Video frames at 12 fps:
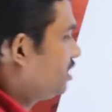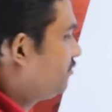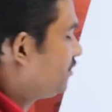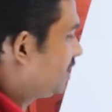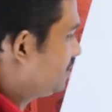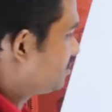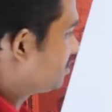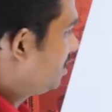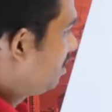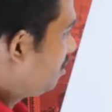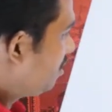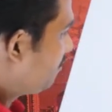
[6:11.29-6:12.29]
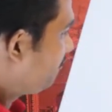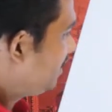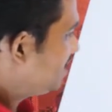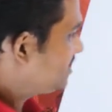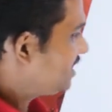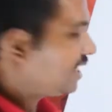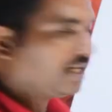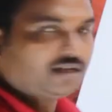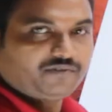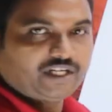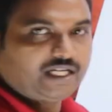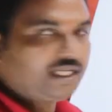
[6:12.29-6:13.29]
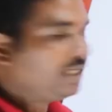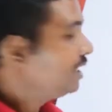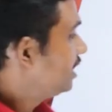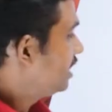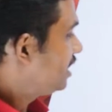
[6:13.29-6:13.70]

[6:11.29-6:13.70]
difference of VC and VD?